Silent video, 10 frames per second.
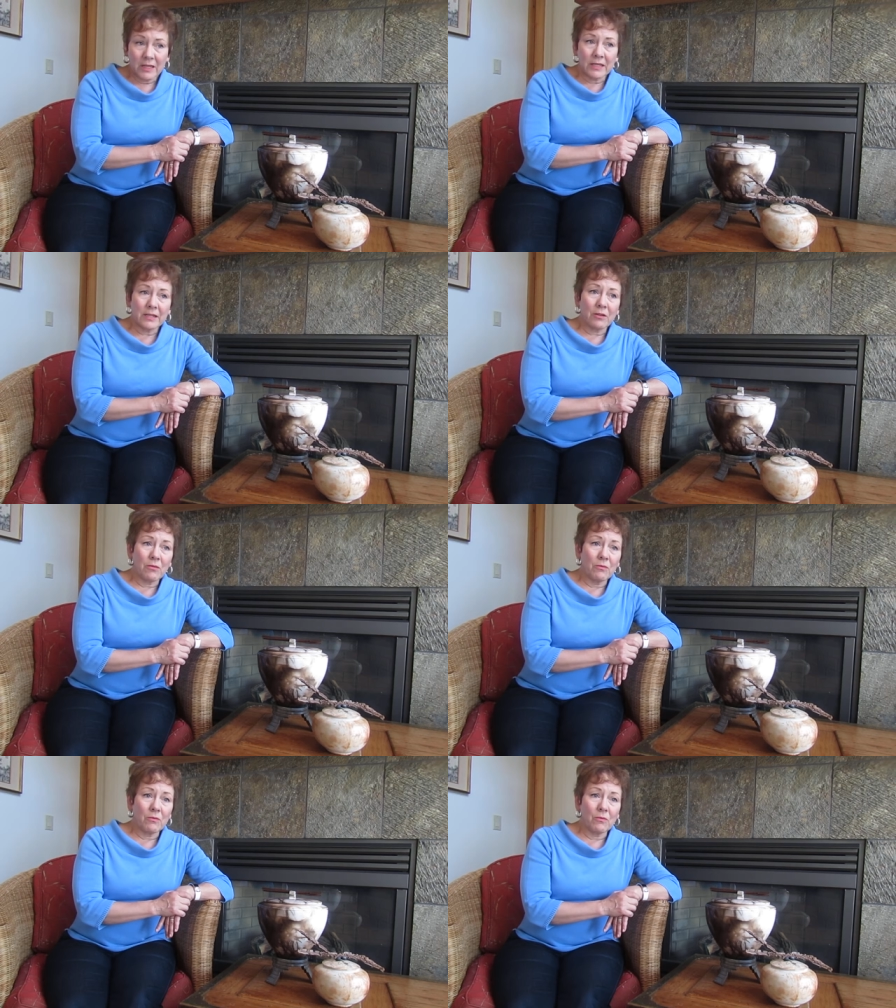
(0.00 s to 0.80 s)

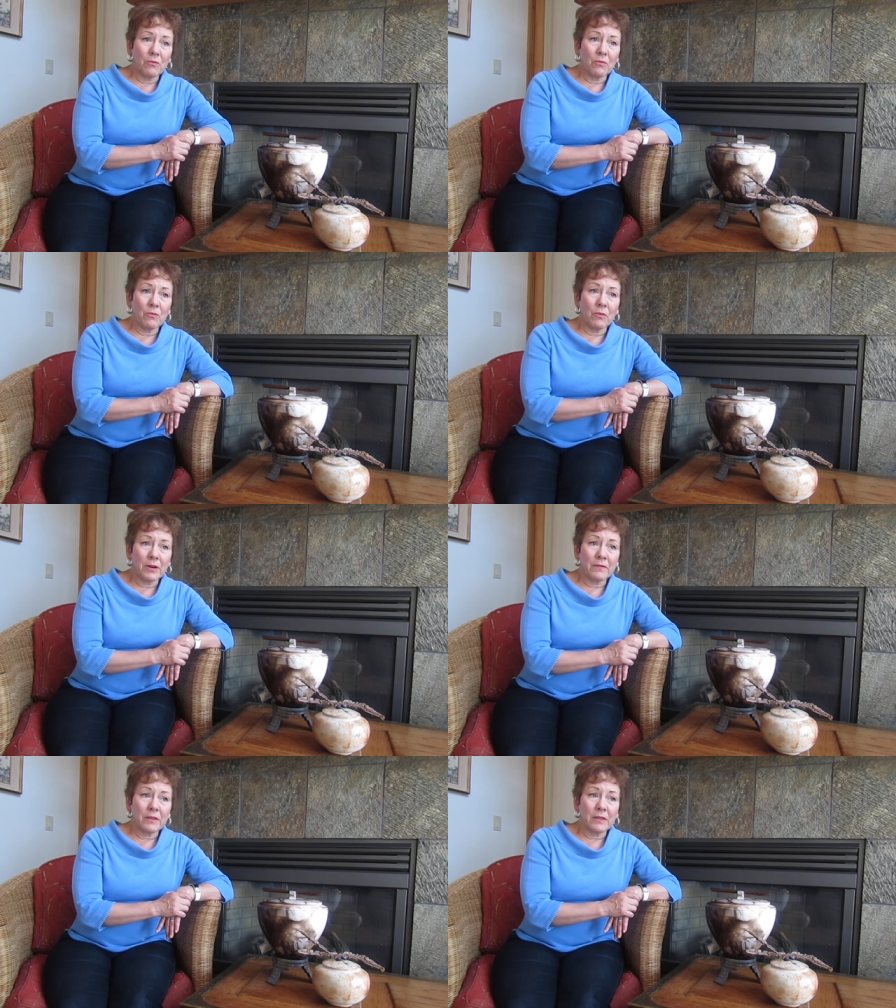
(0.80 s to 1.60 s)
So
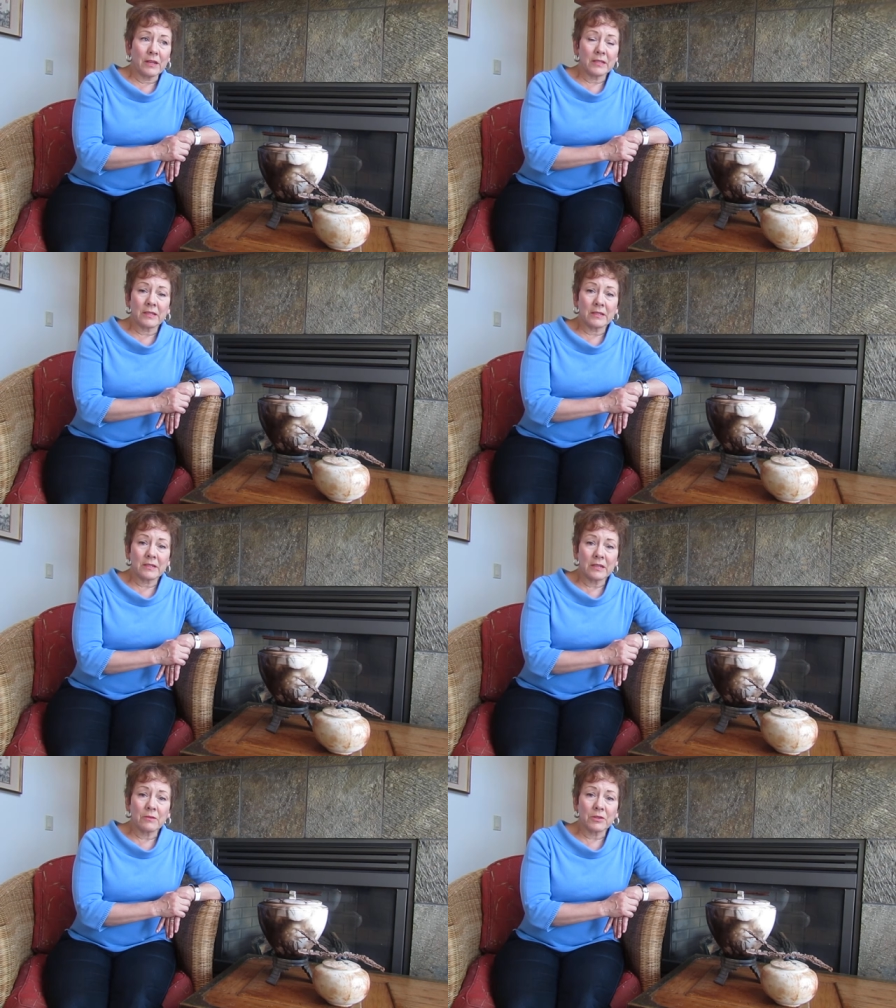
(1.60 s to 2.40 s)
one of the things that
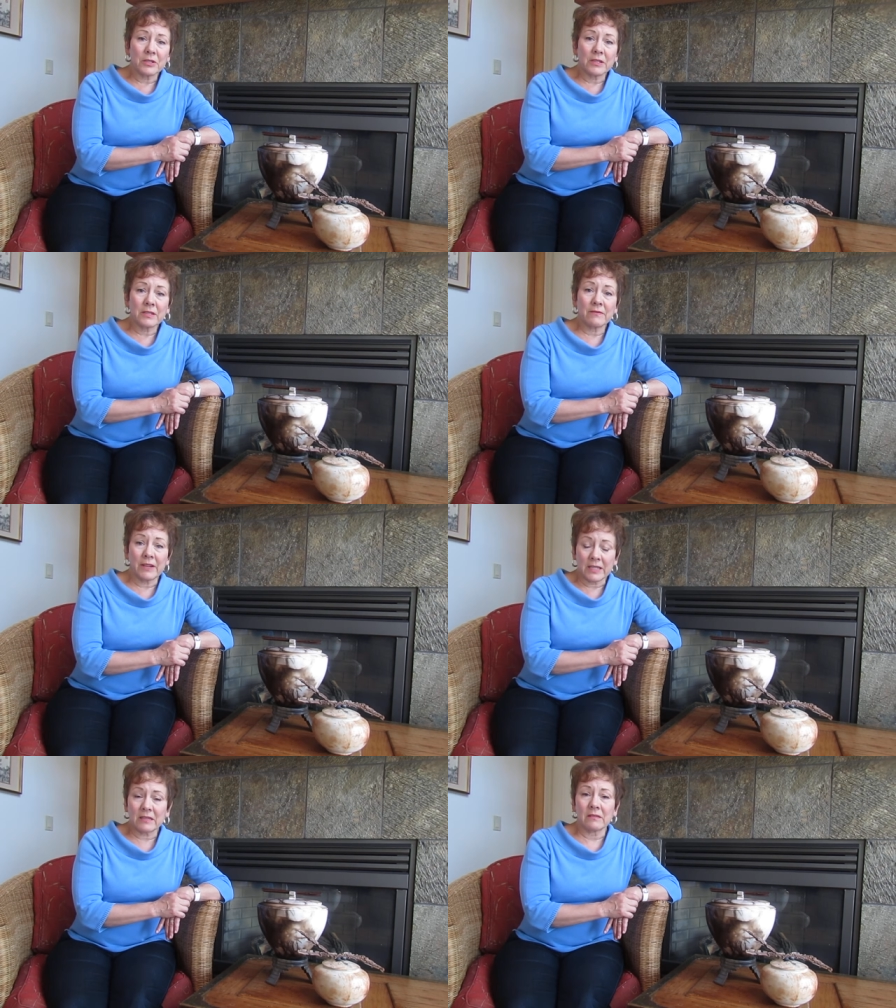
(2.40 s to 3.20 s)
distinguishes
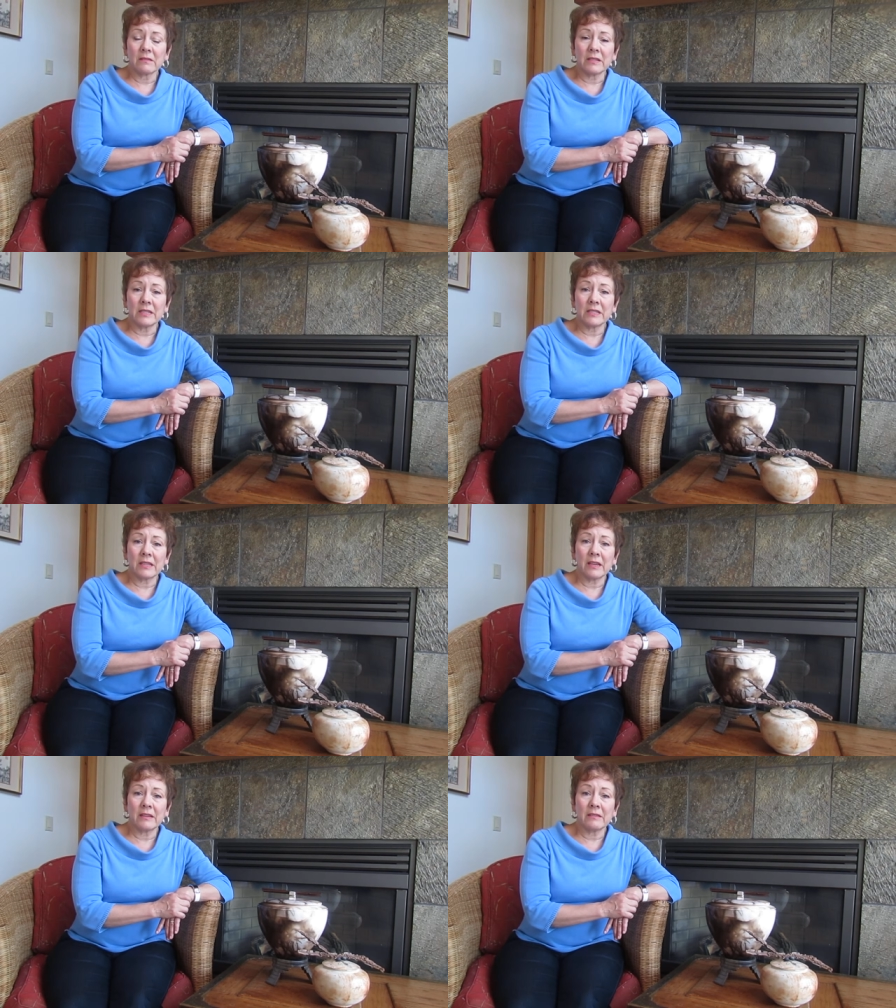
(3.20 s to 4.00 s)
Vessel is
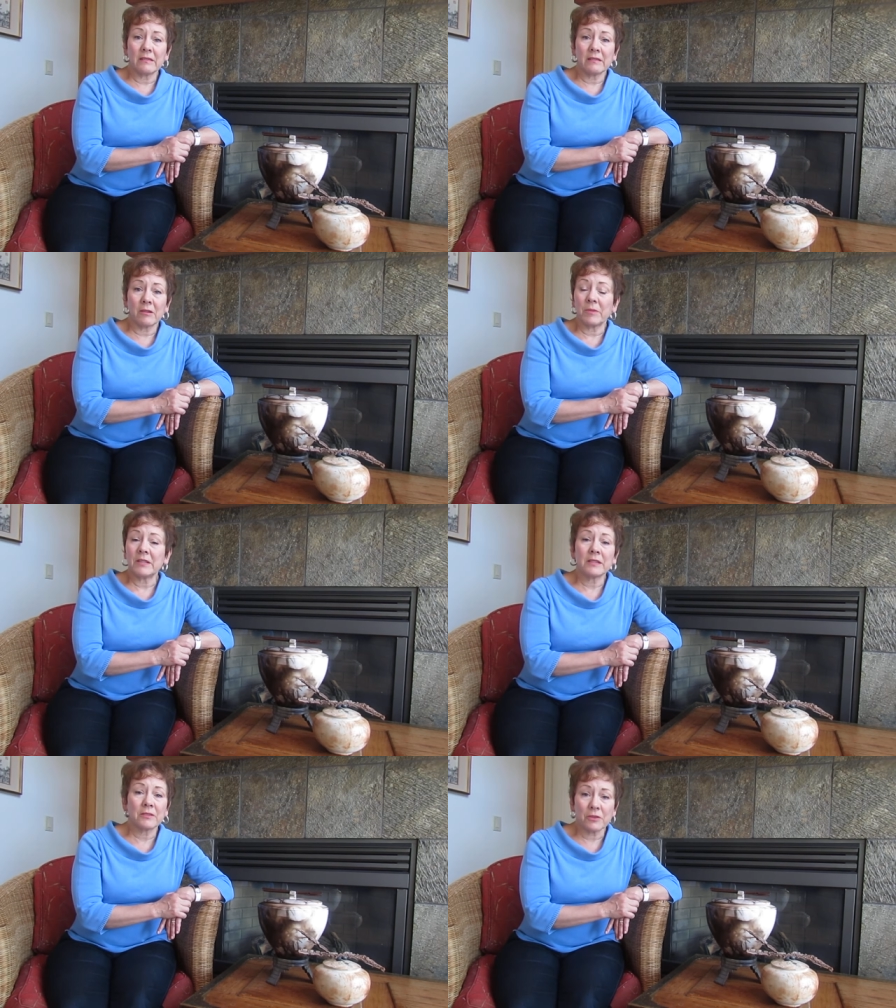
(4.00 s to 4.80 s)
that our
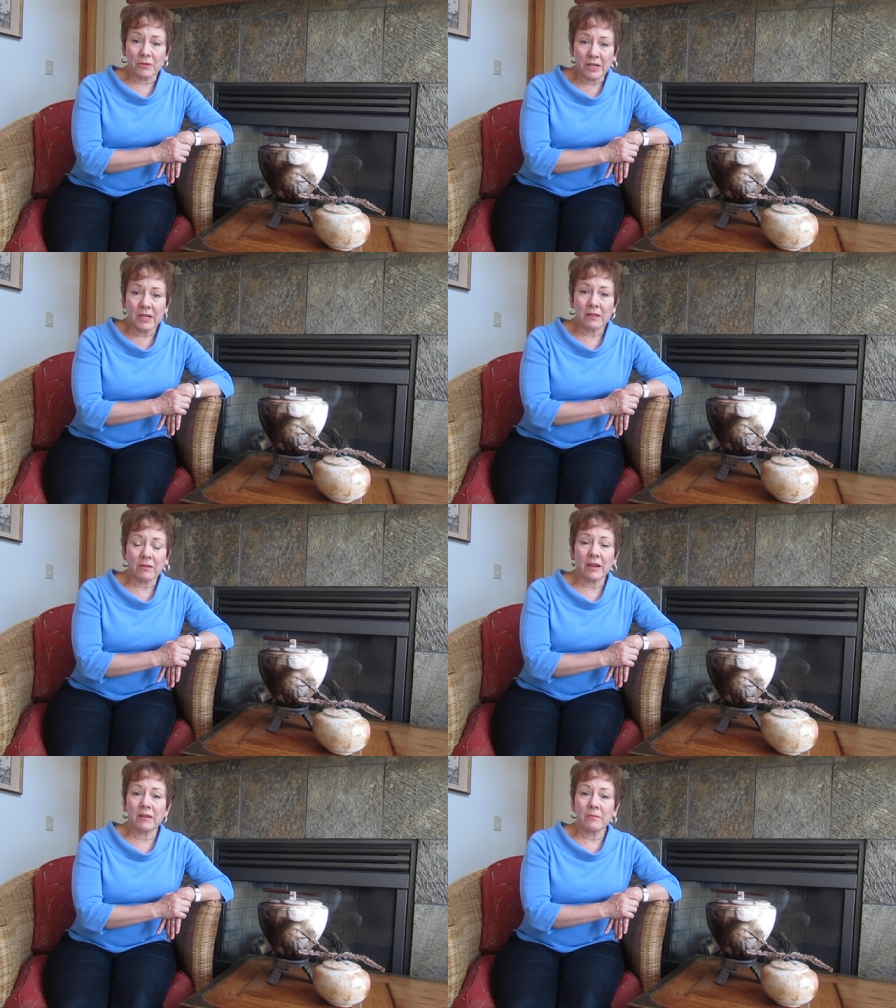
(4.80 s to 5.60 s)
pieces are unique,
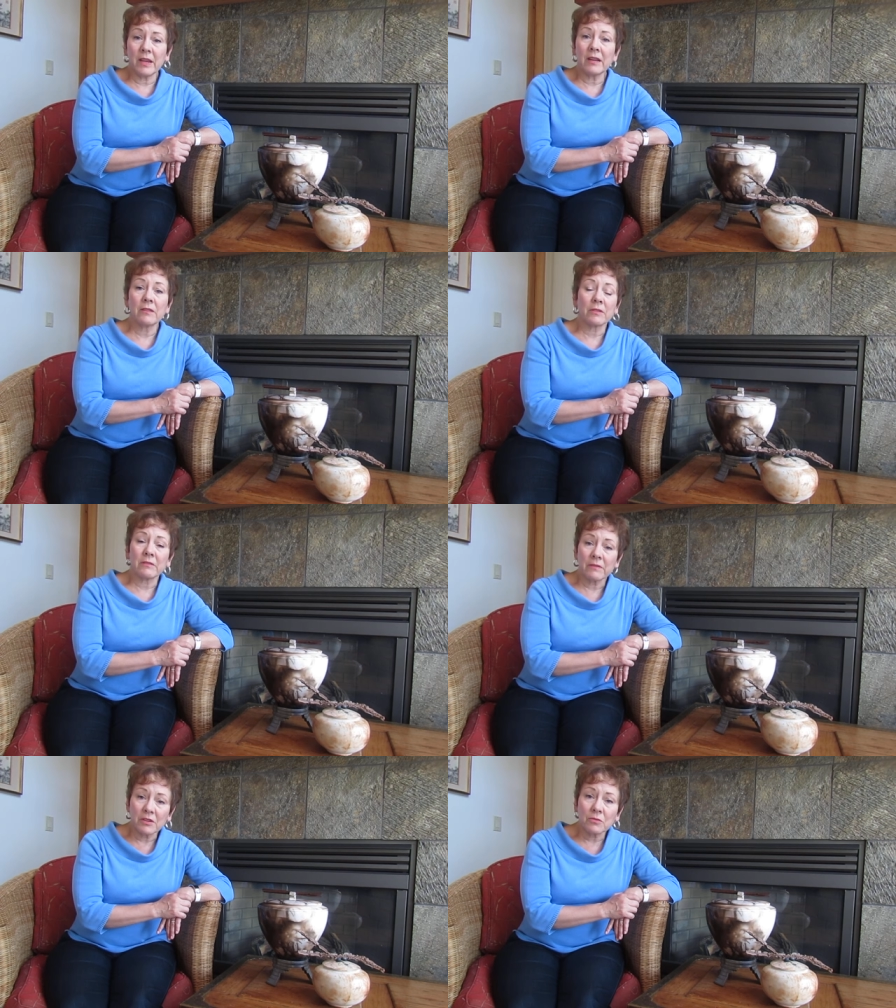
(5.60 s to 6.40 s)
they're handmade, they're
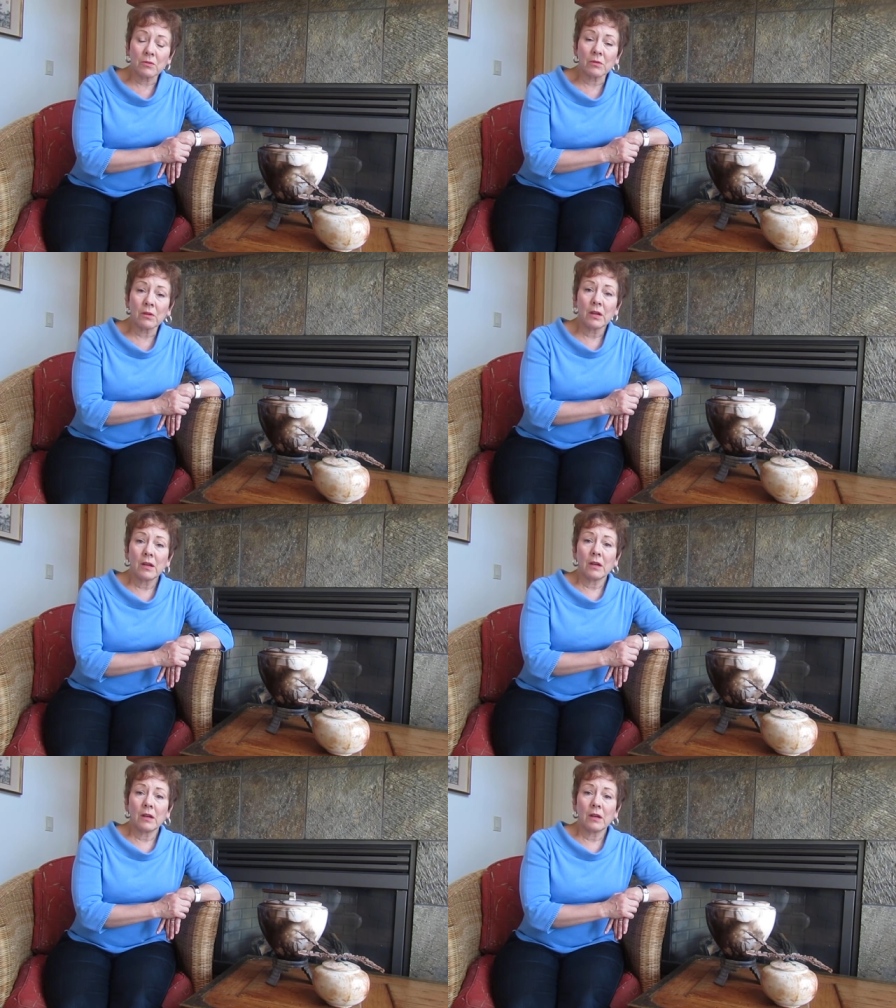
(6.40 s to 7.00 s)
individual,